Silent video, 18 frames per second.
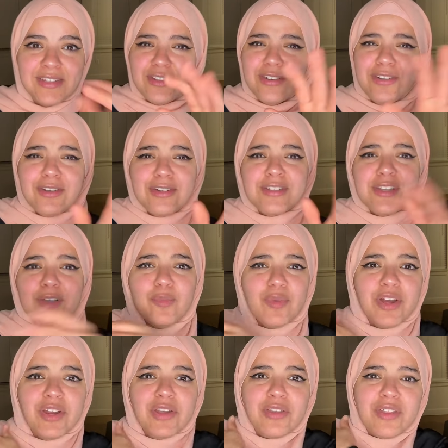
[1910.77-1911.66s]
Don't go
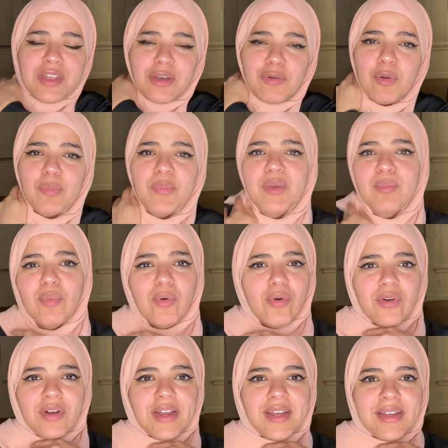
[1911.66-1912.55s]
somewhere you think will be
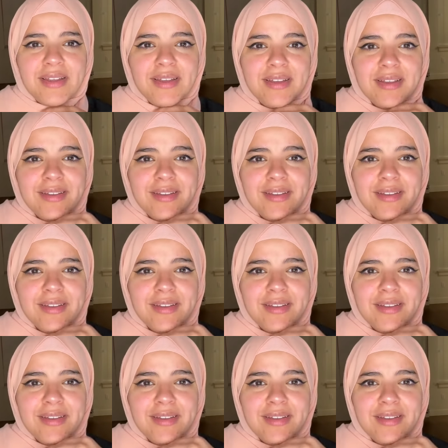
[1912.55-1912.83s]
boring.